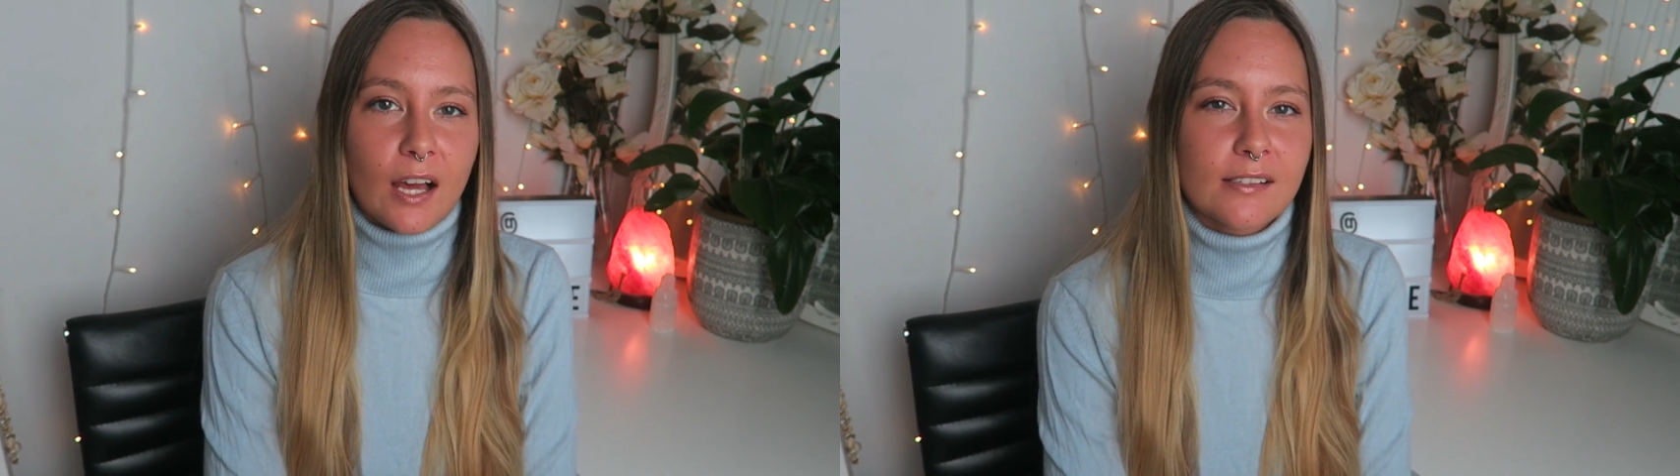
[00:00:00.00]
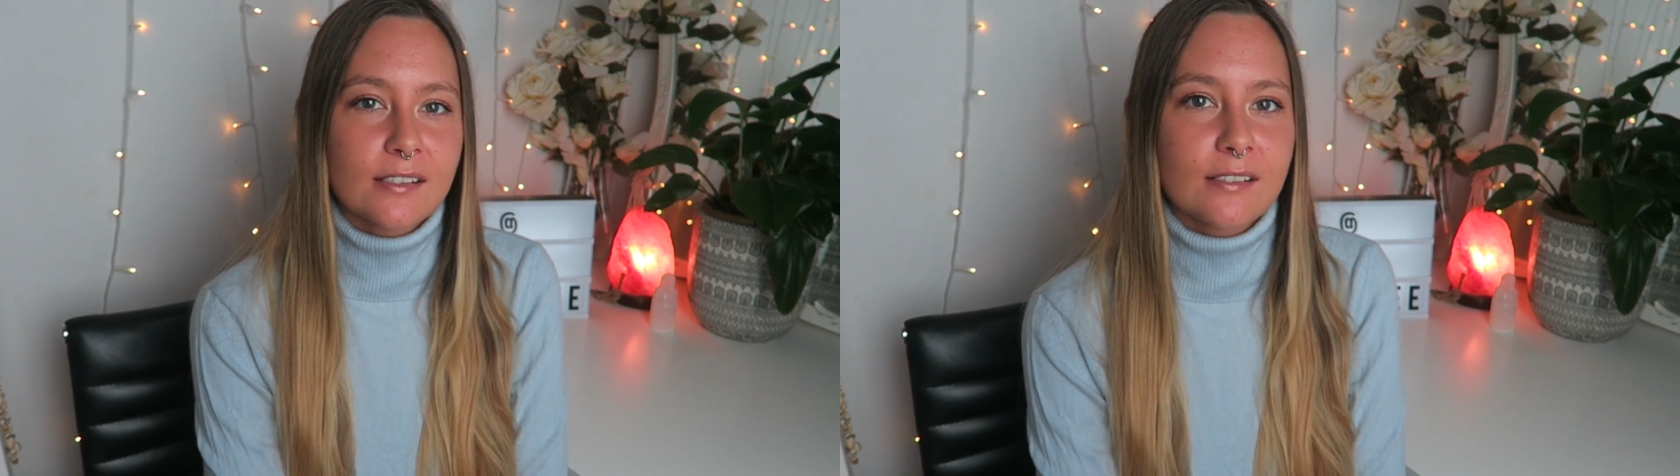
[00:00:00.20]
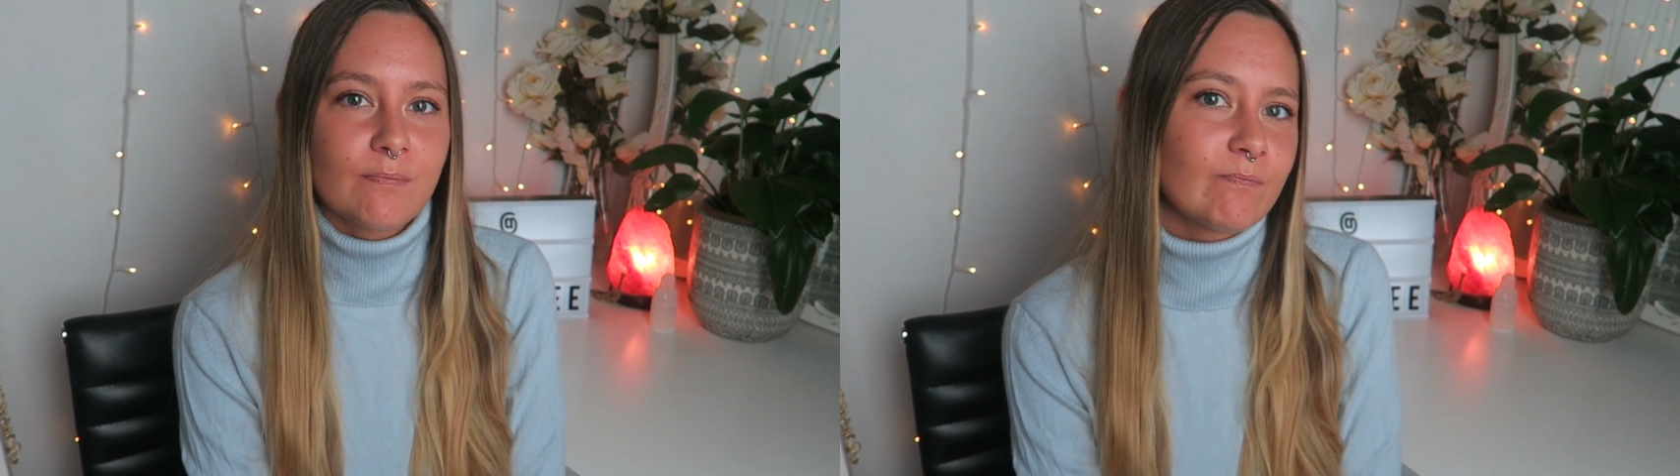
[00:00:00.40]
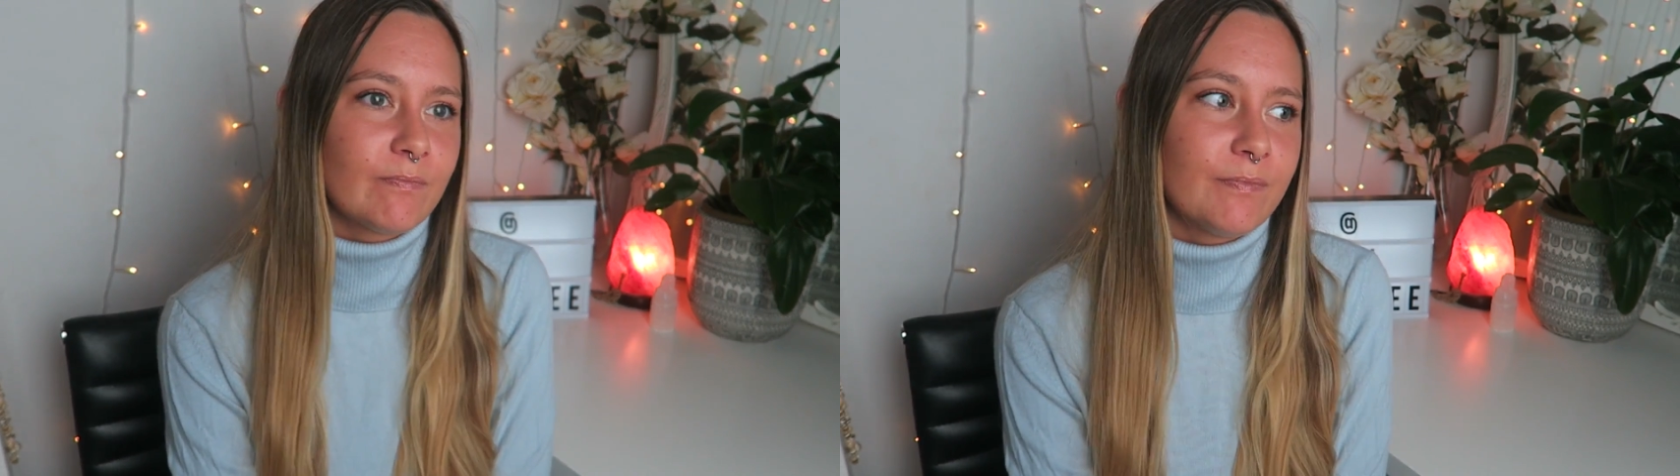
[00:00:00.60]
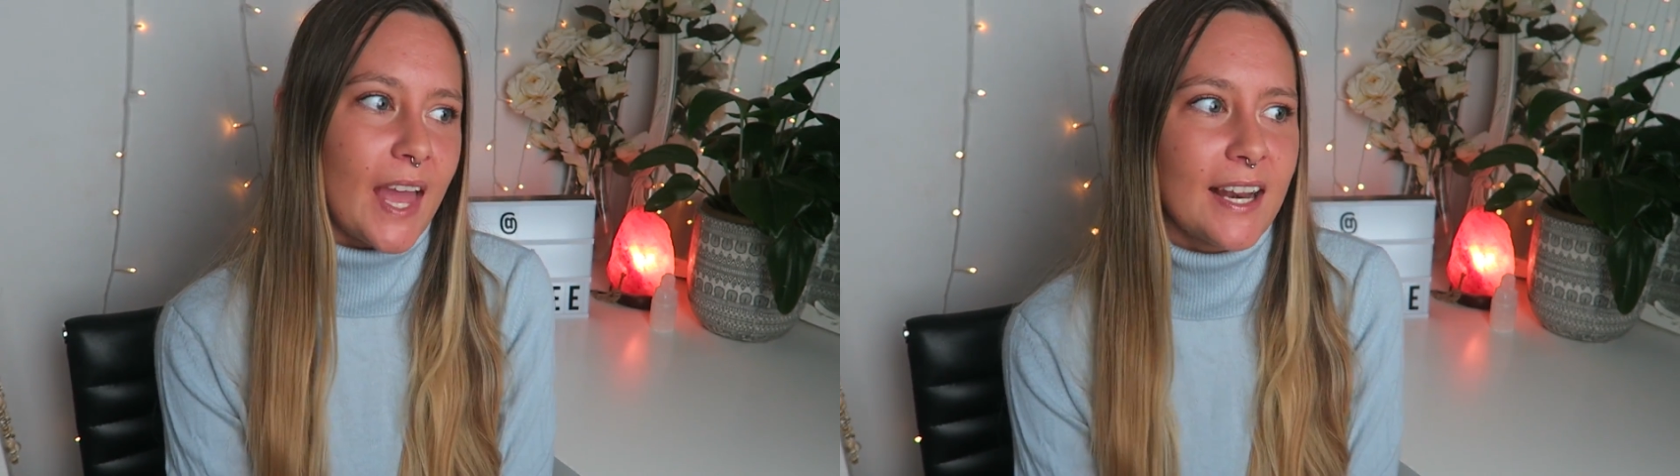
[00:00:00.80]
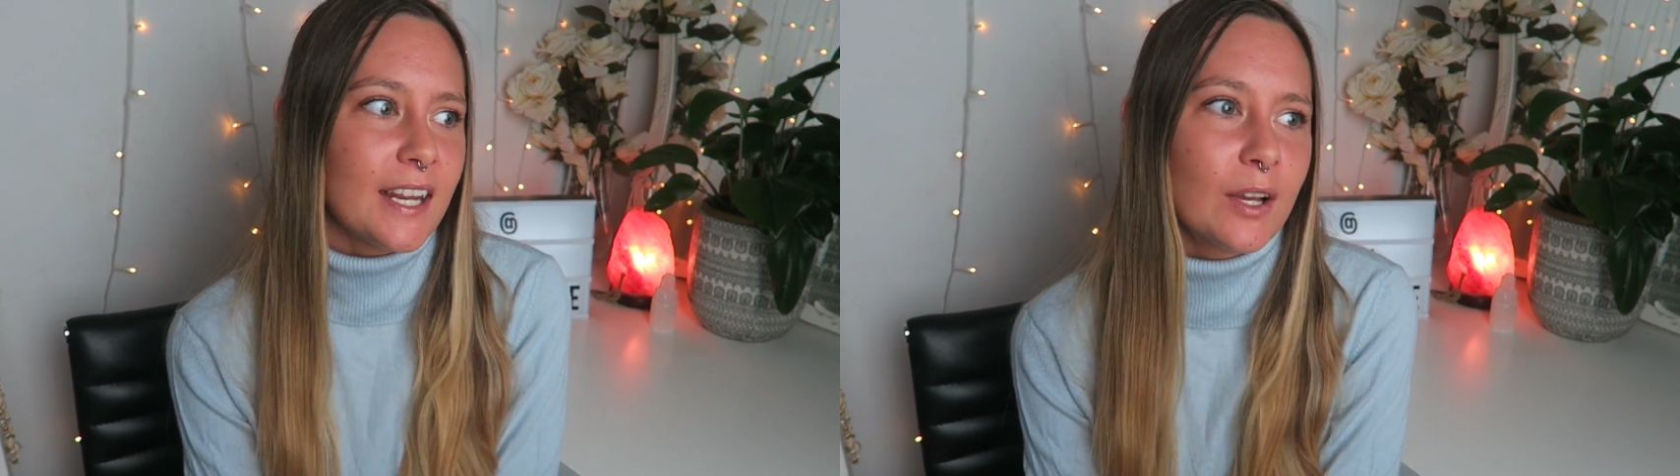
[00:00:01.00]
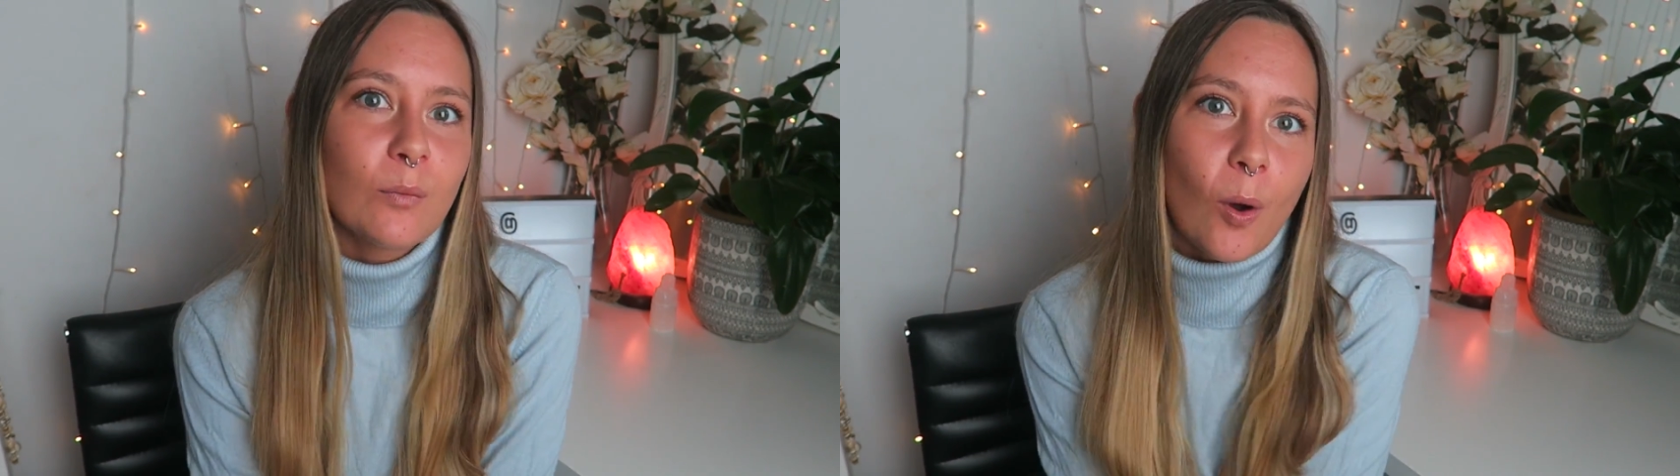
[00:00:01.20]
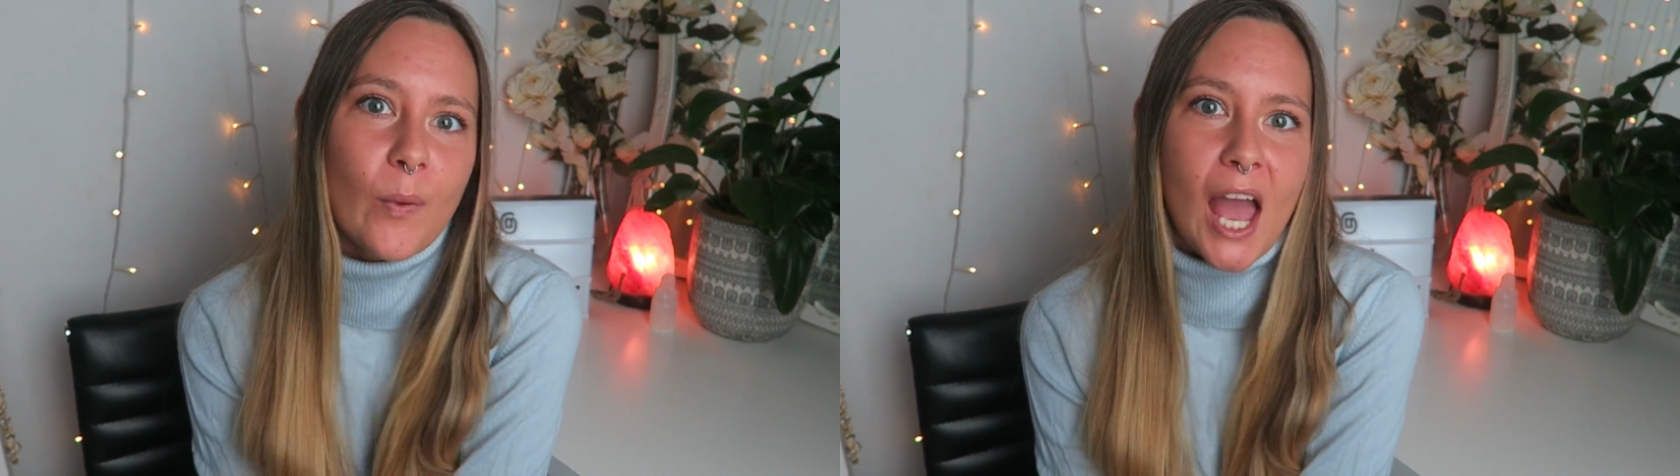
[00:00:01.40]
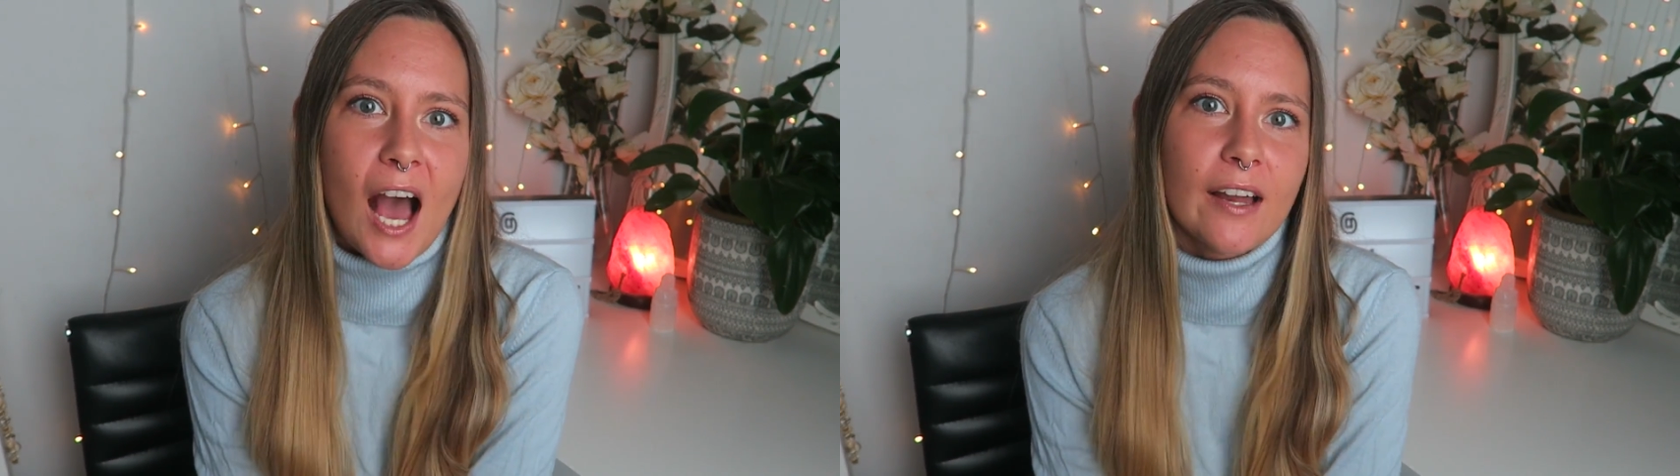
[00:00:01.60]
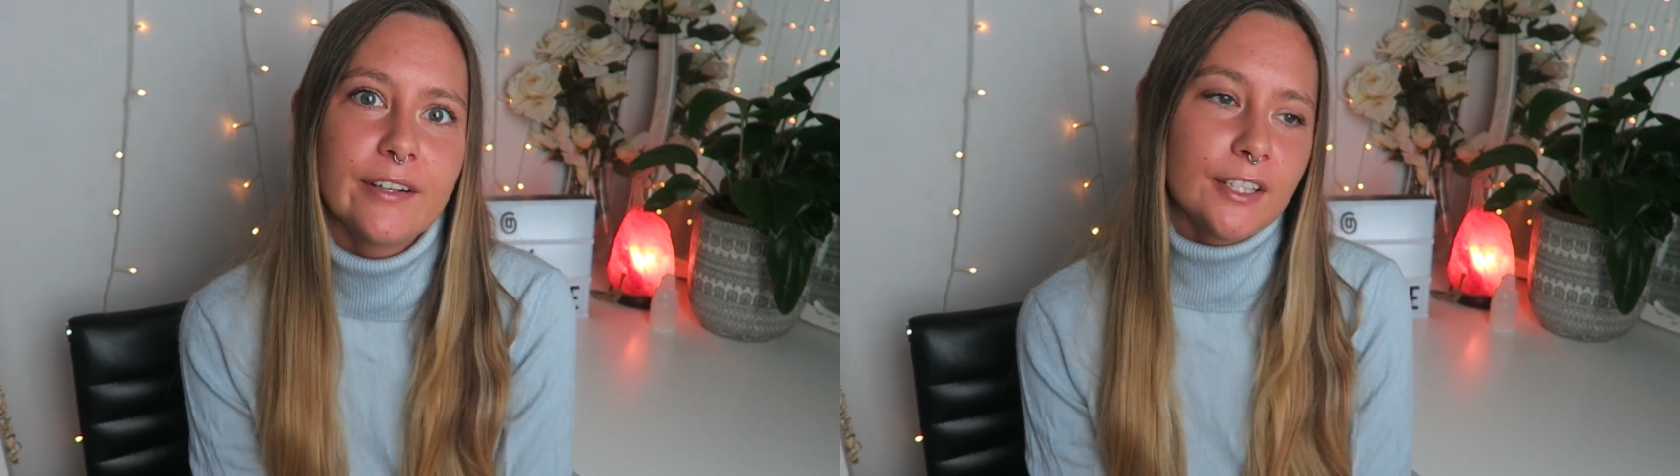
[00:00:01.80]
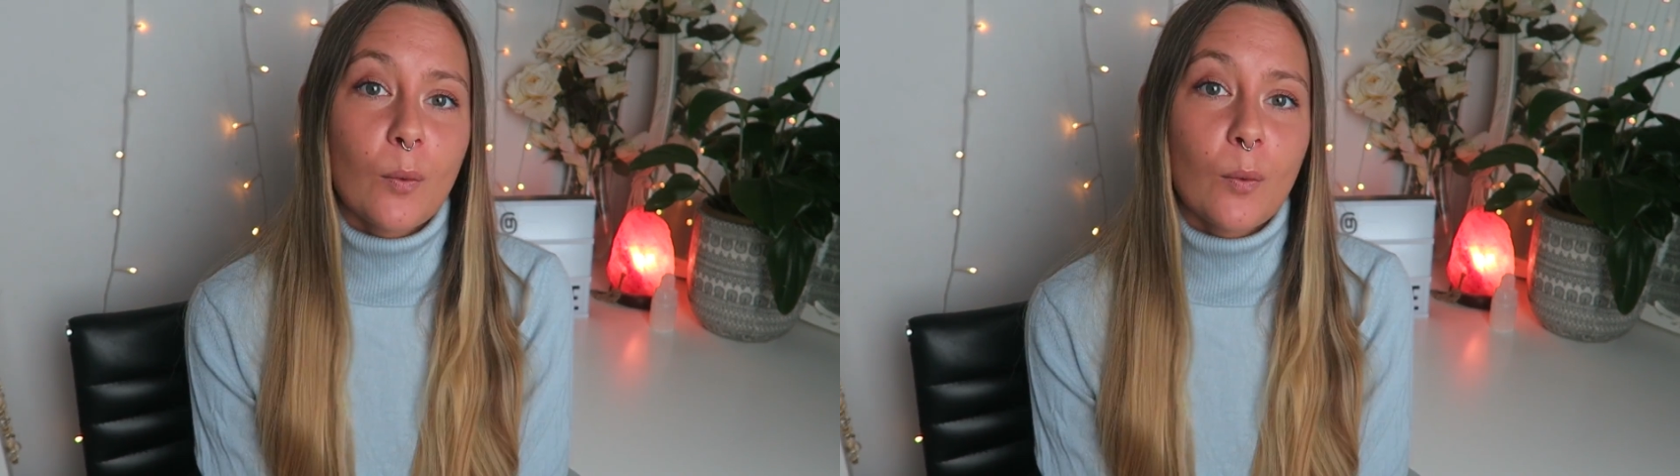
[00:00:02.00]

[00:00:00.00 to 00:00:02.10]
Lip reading: with us ending what we had.